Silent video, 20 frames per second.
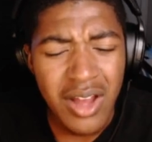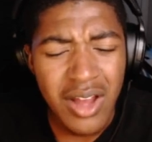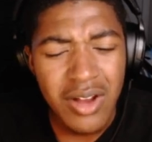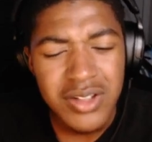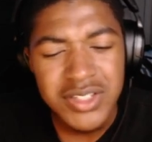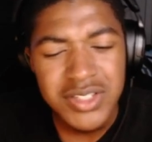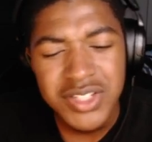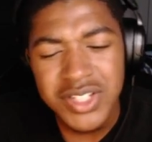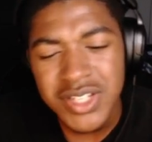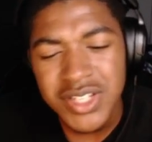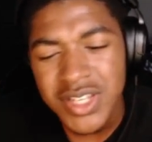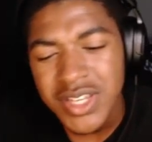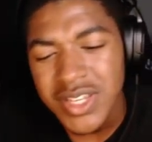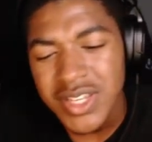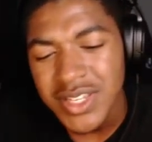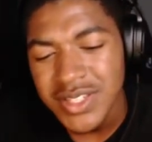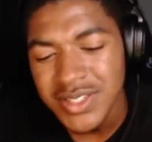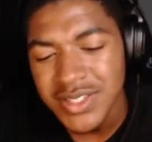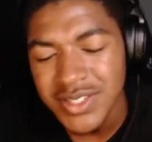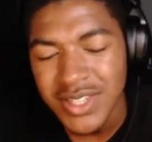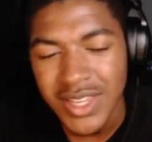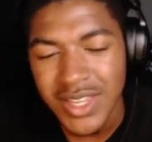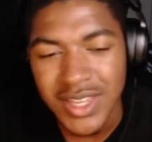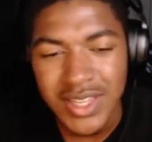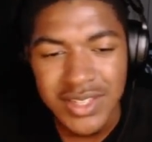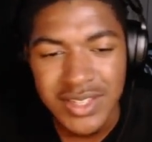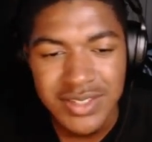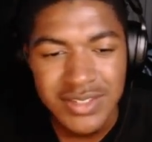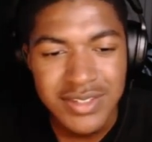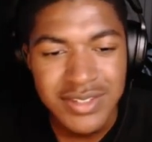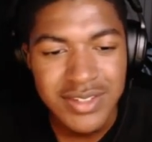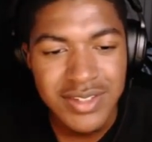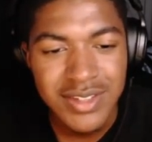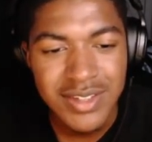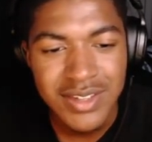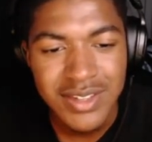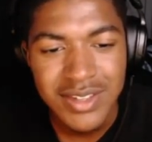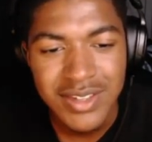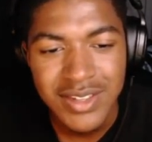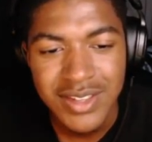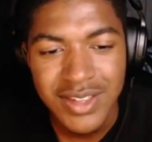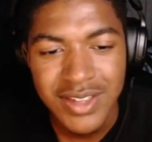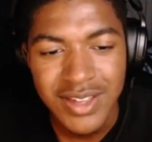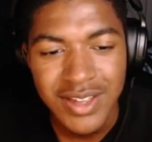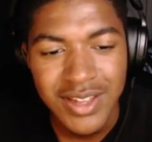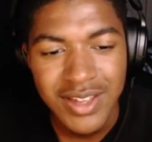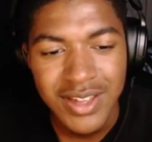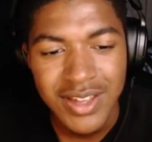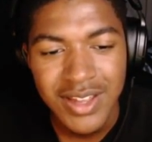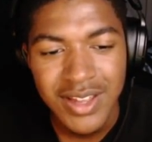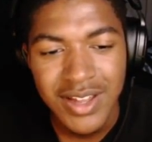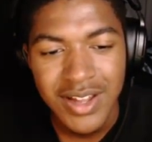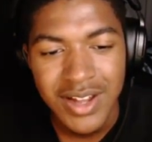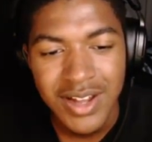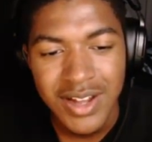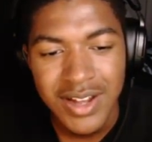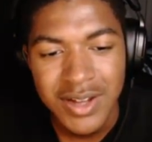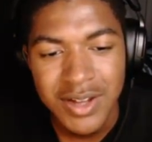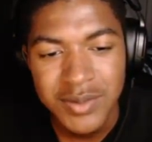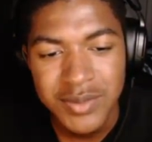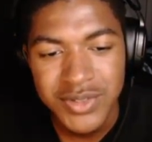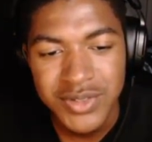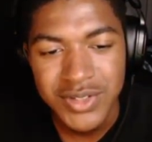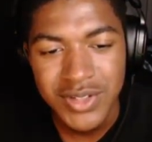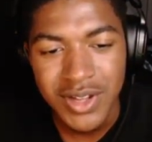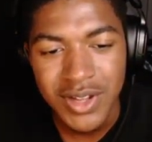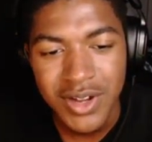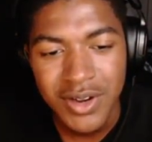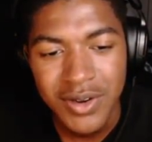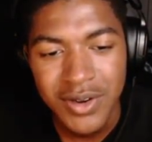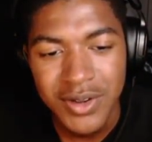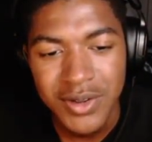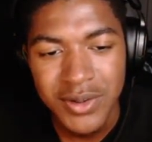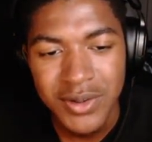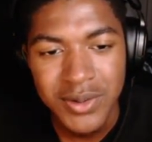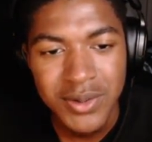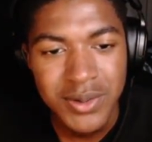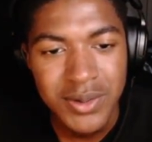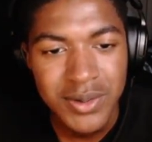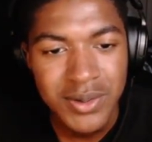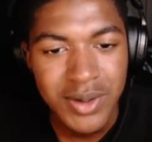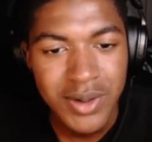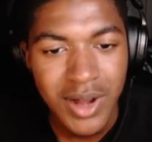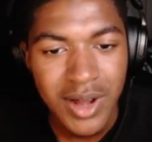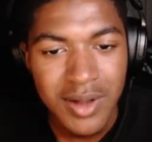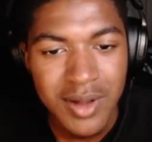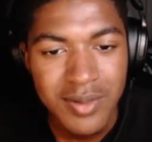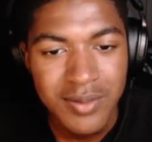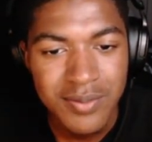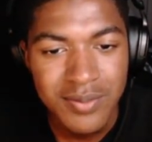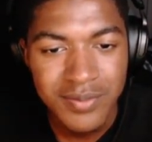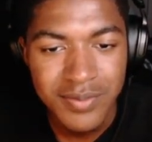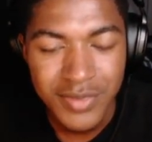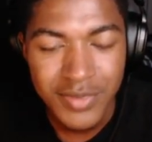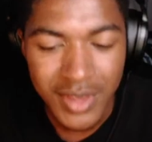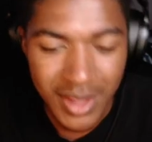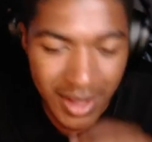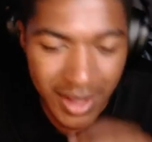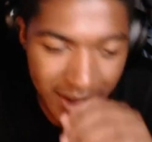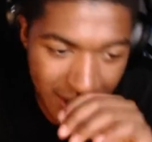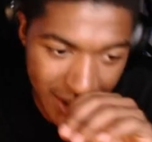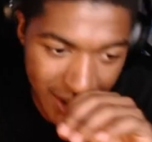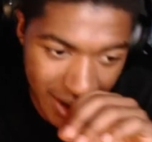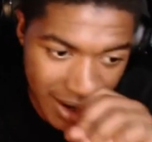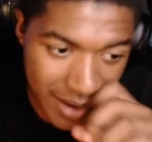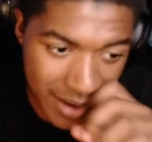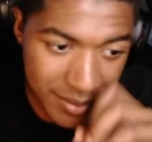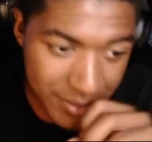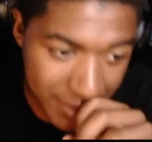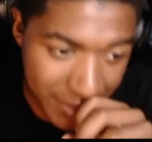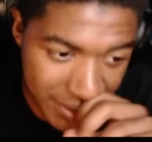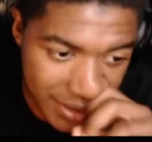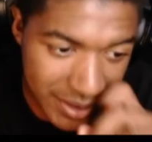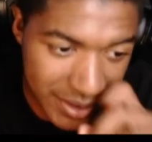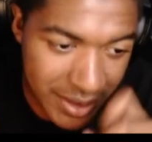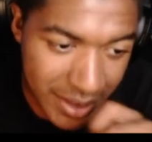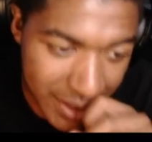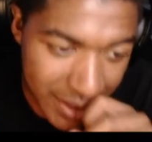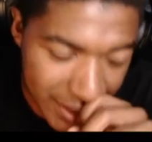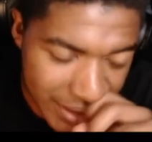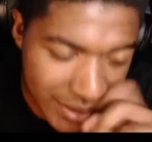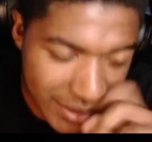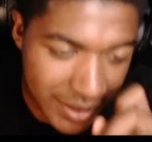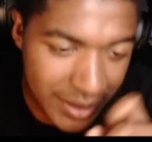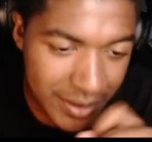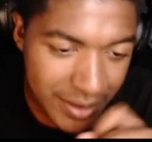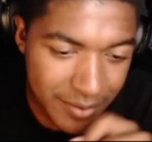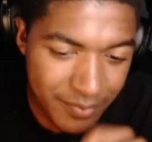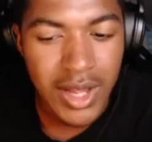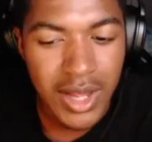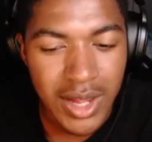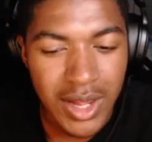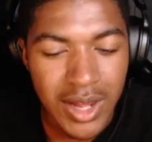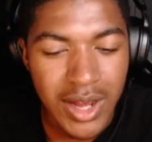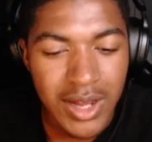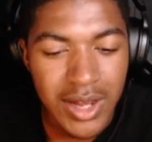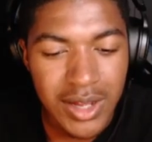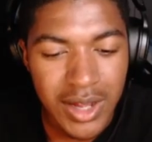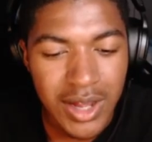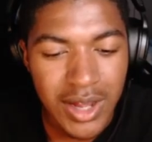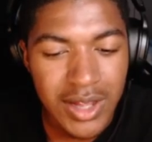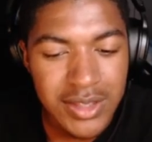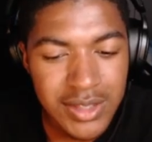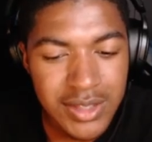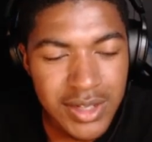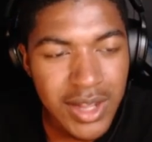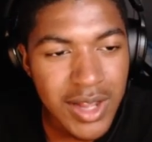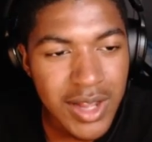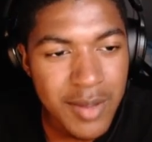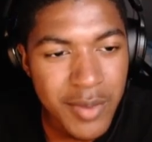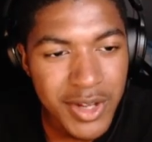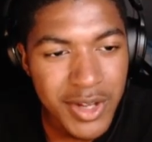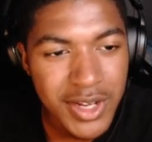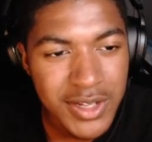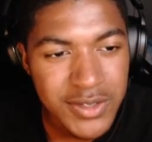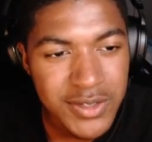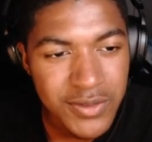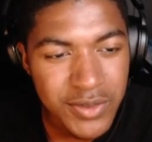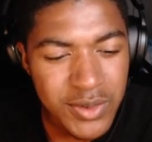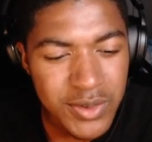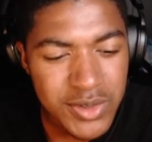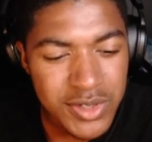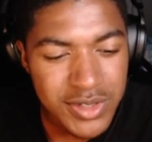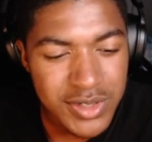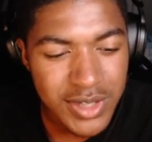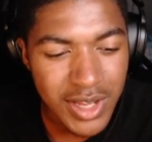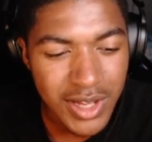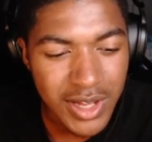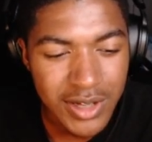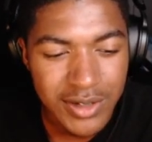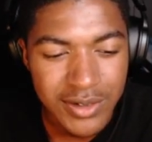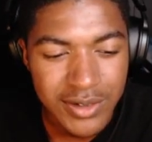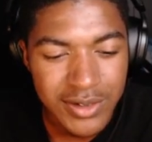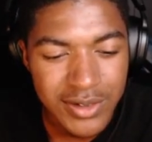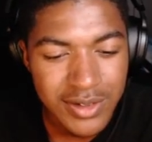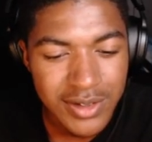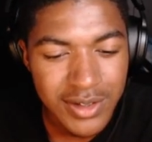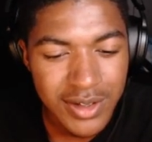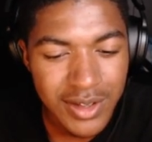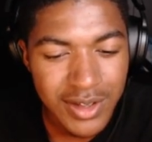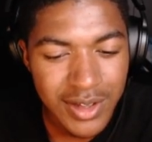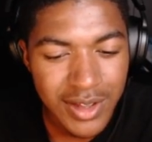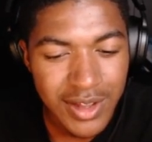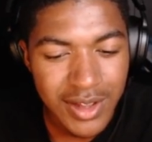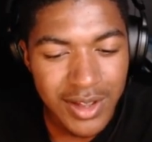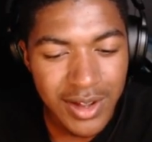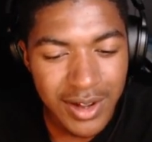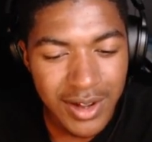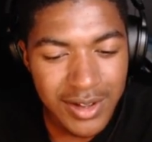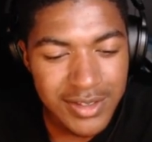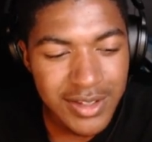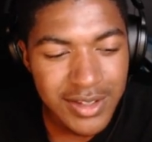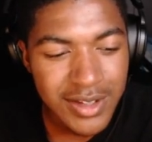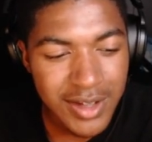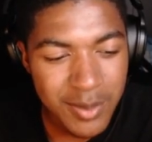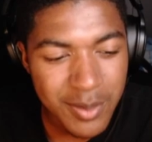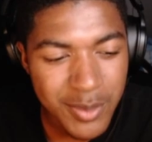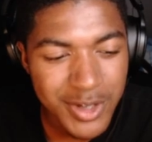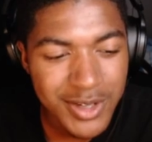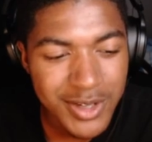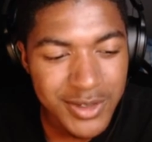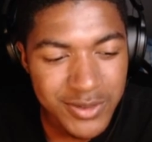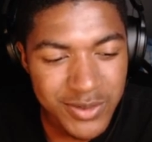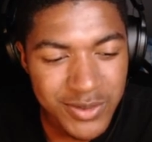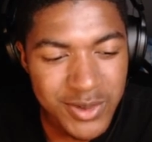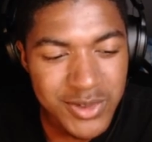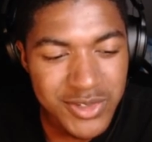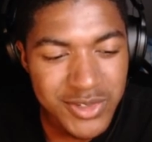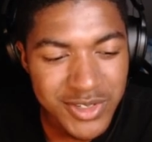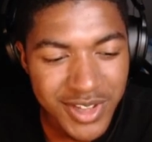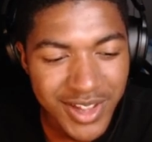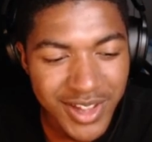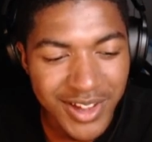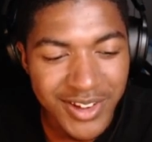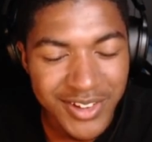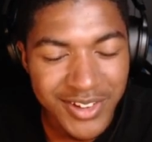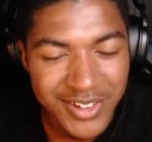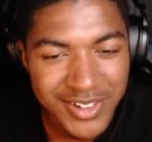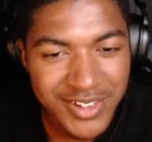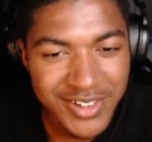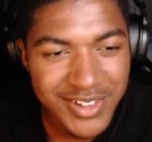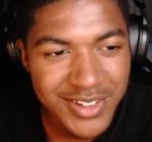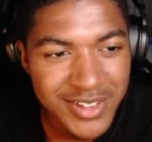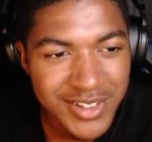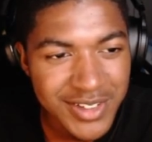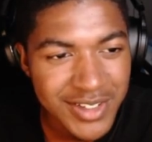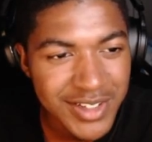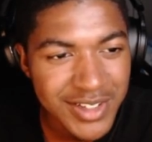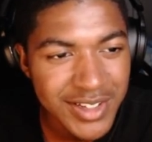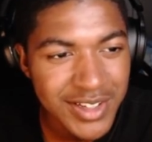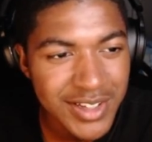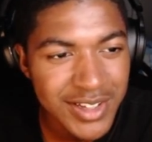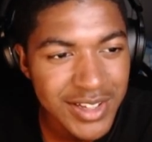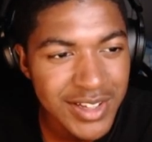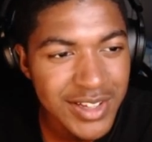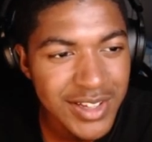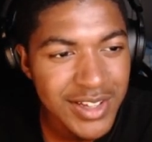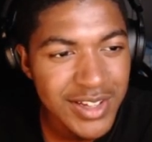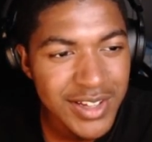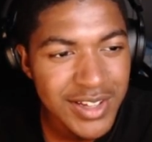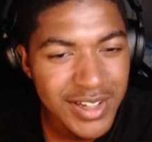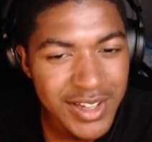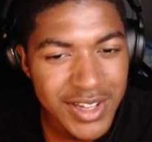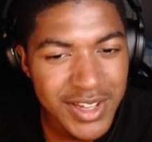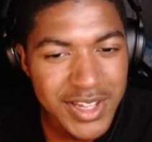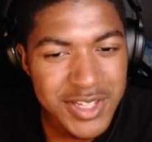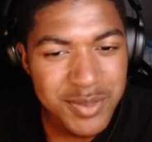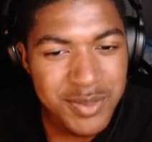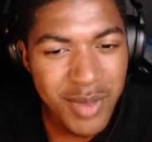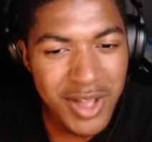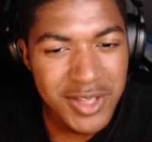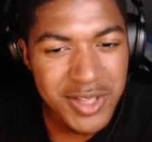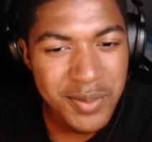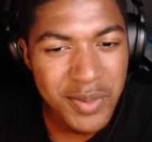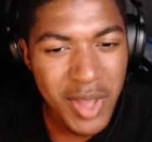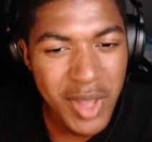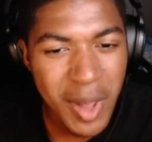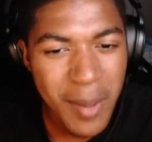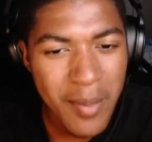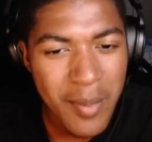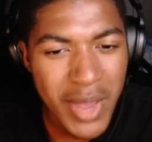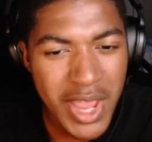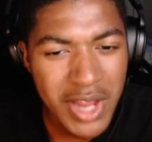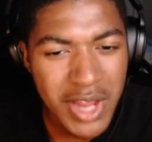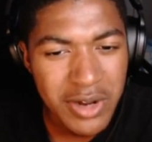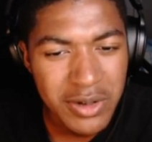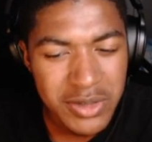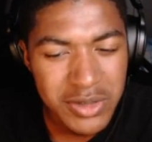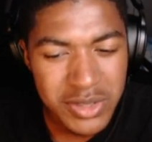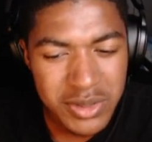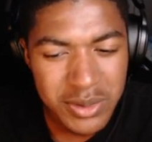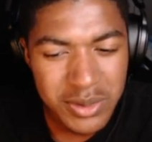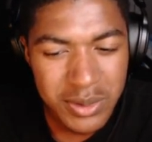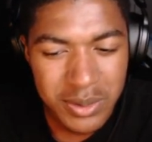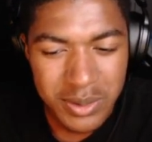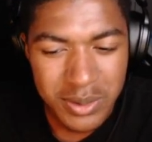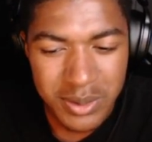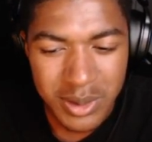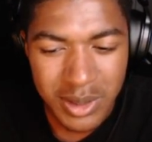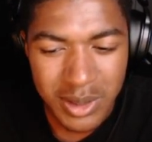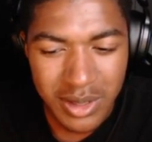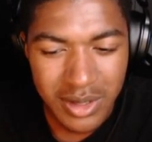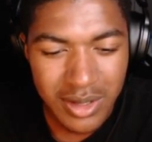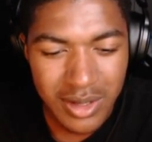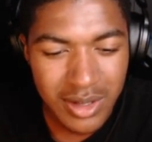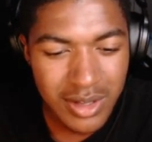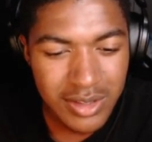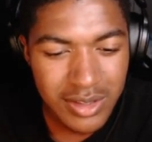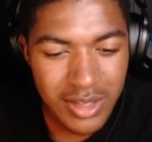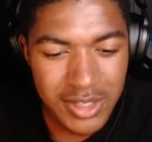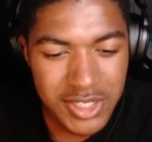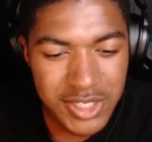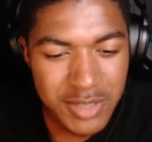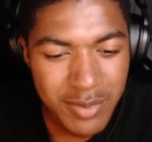Jesus! I'm sorry, Hoo Hoo. I'm... I'm really killing it. I, I think I got my next fusion down. I think I got my next fusion down. It's about to be a banger, too. That shit